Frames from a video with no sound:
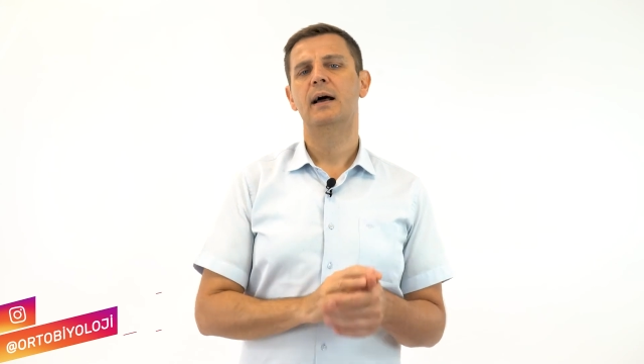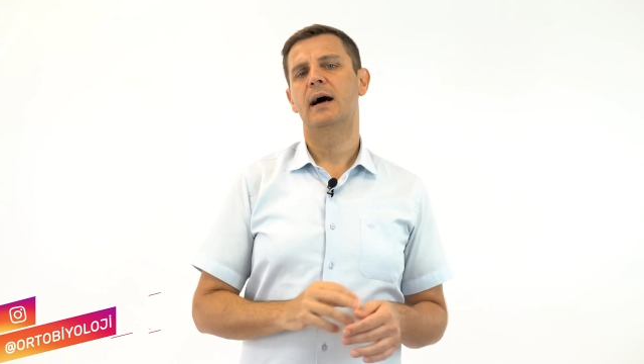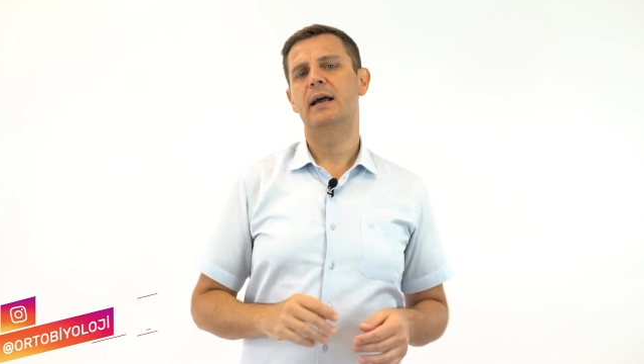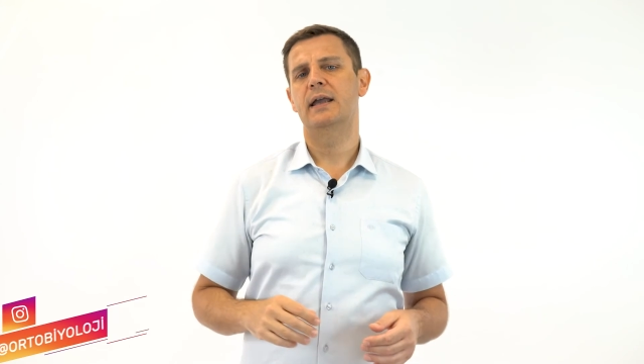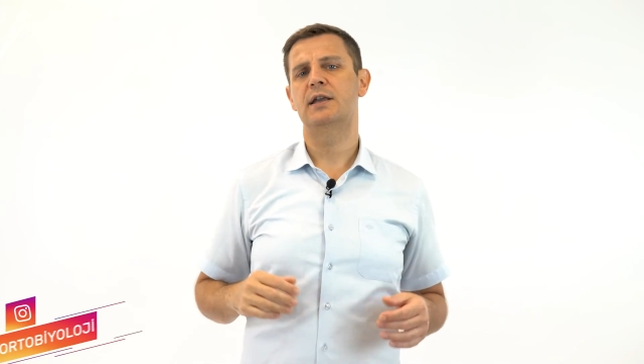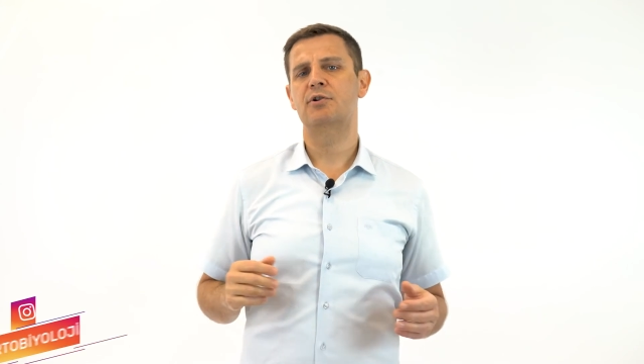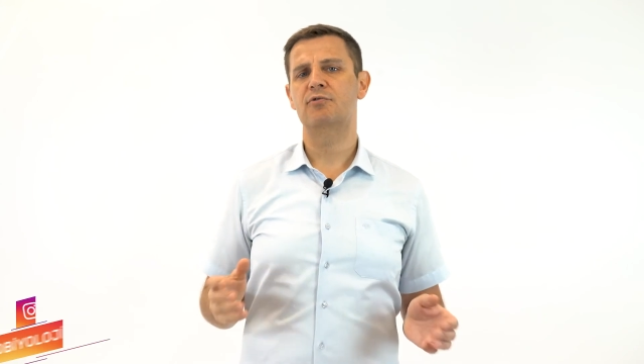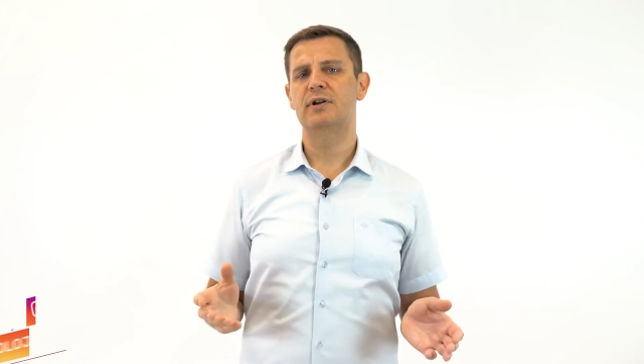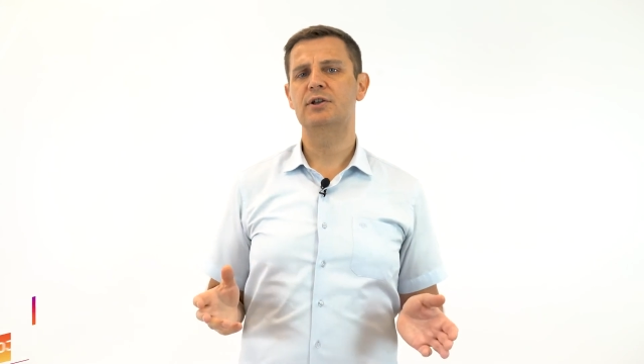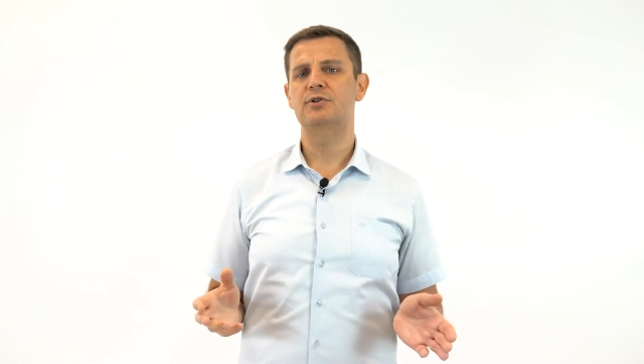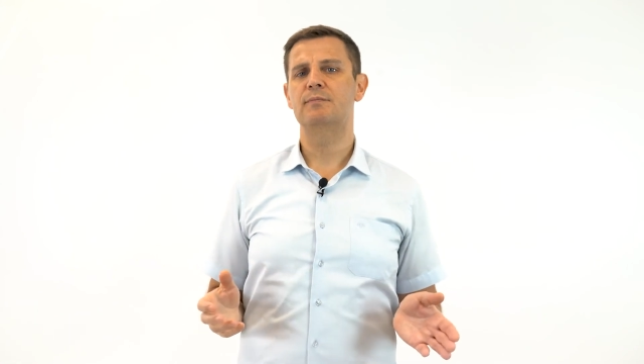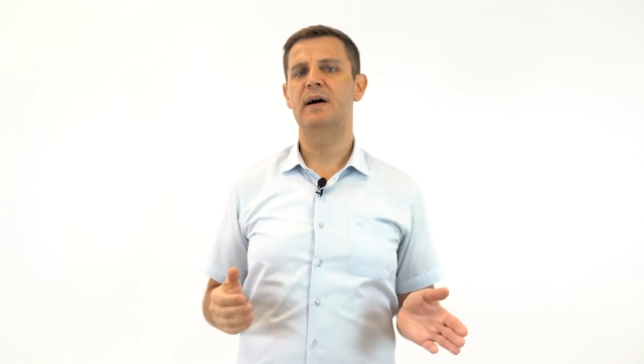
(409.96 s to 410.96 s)
I
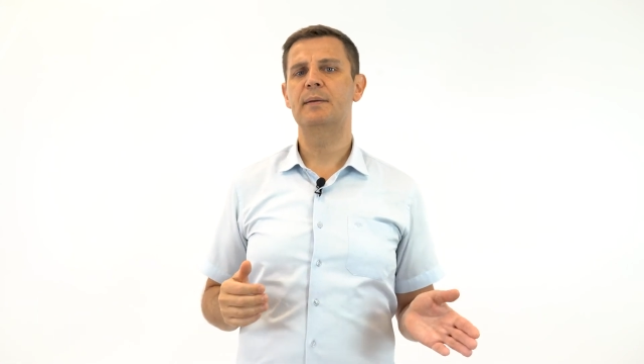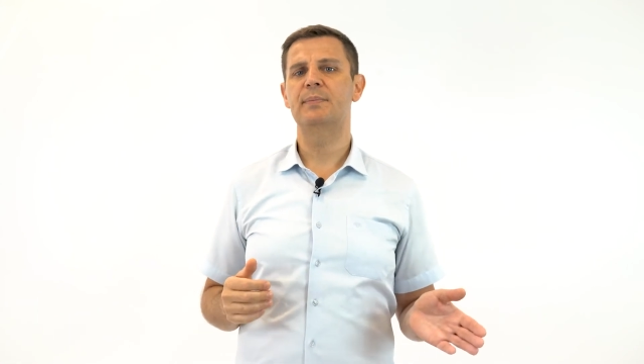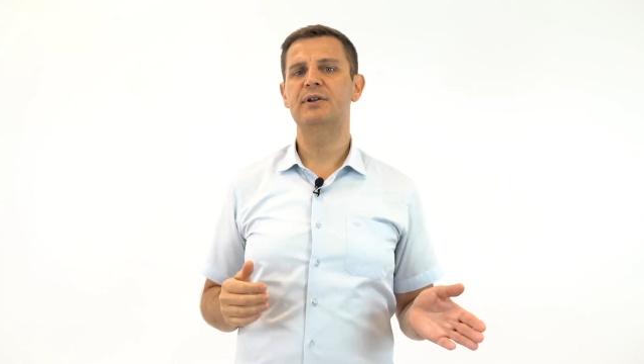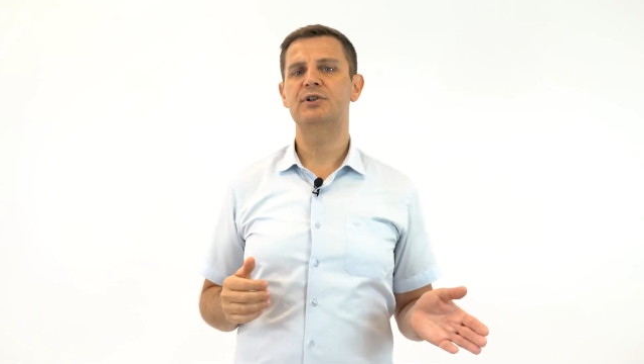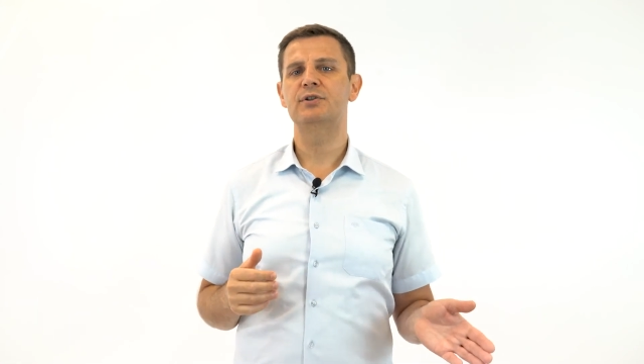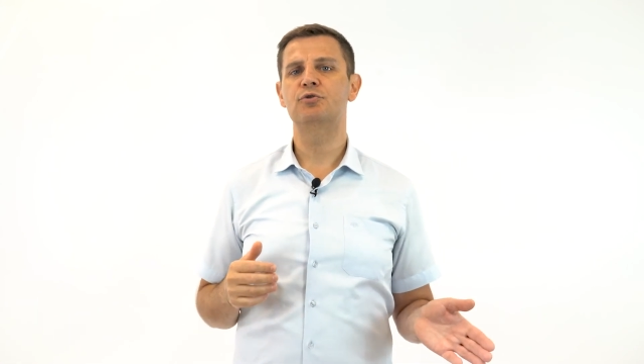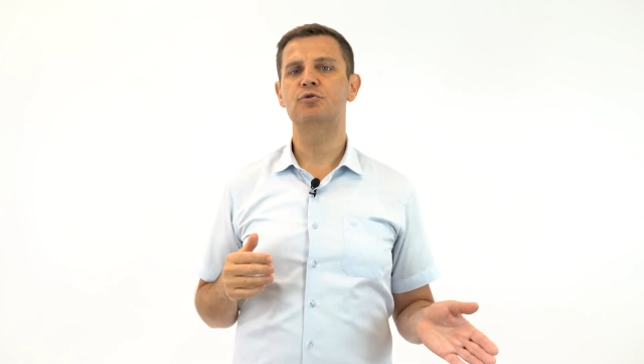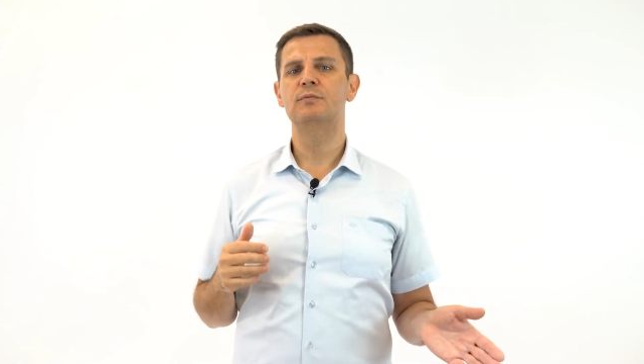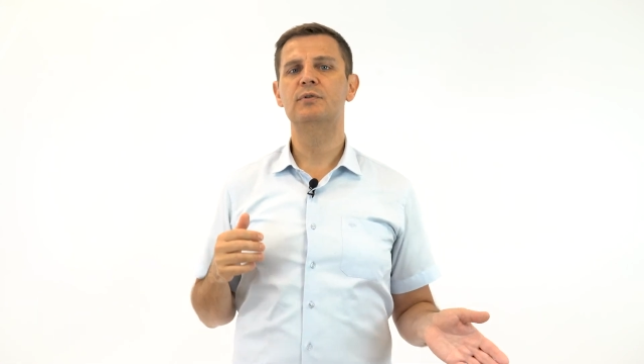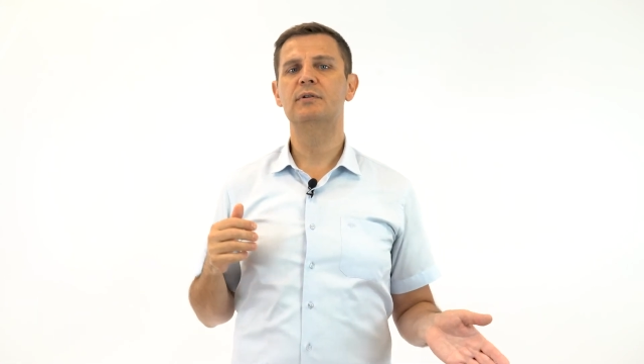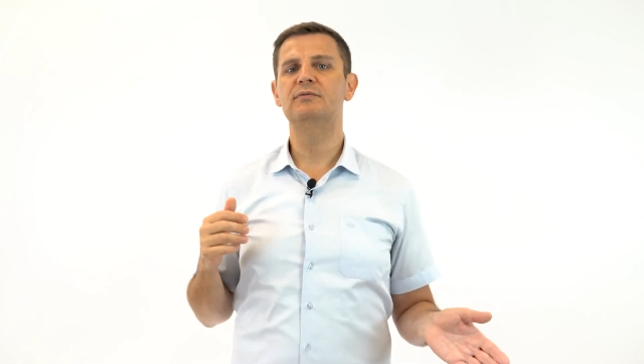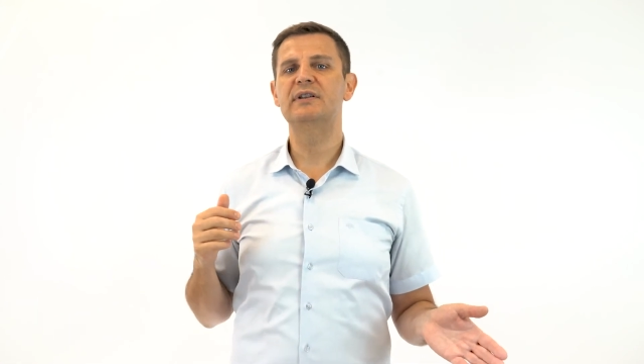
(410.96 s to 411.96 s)
encourage my patients to
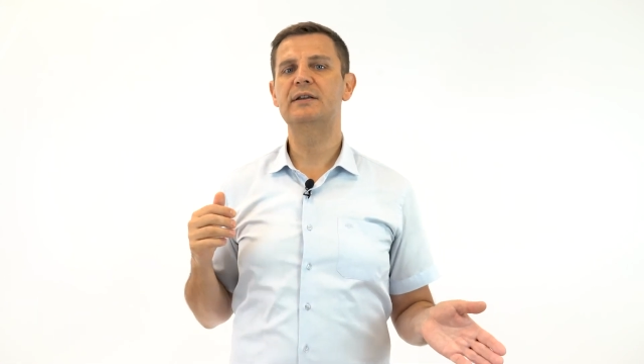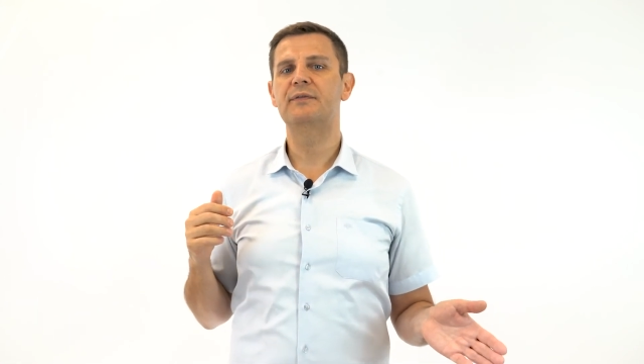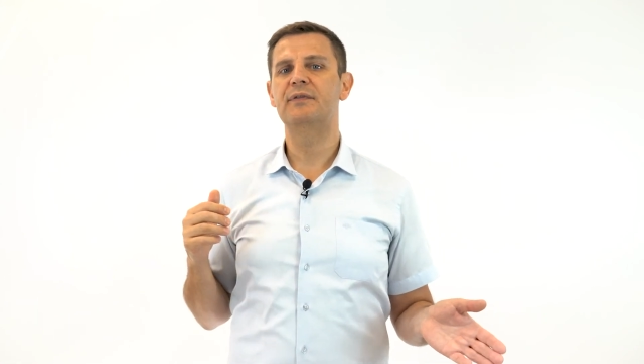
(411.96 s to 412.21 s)
move their